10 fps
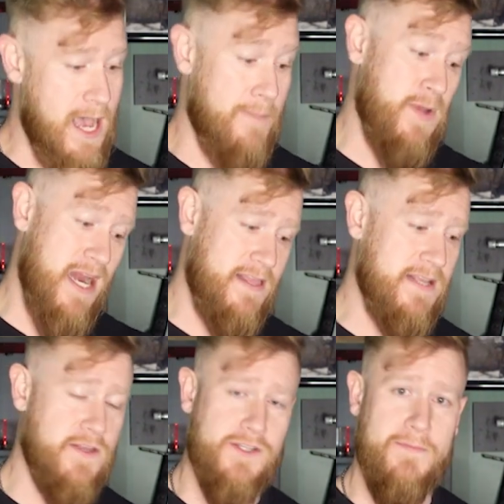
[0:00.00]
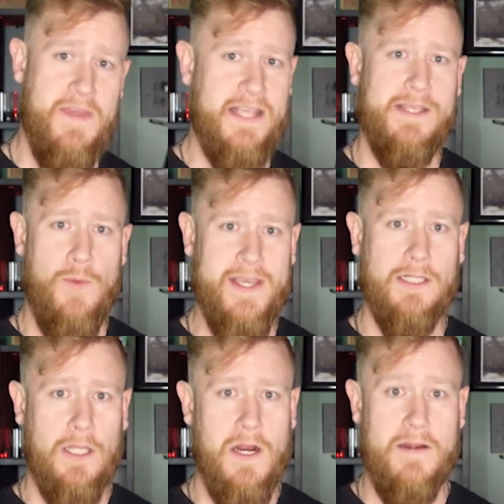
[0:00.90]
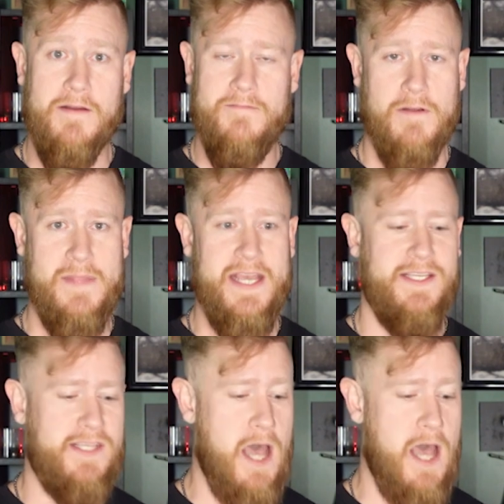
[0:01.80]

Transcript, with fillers: uh, but I think there's some things that we can learn from this.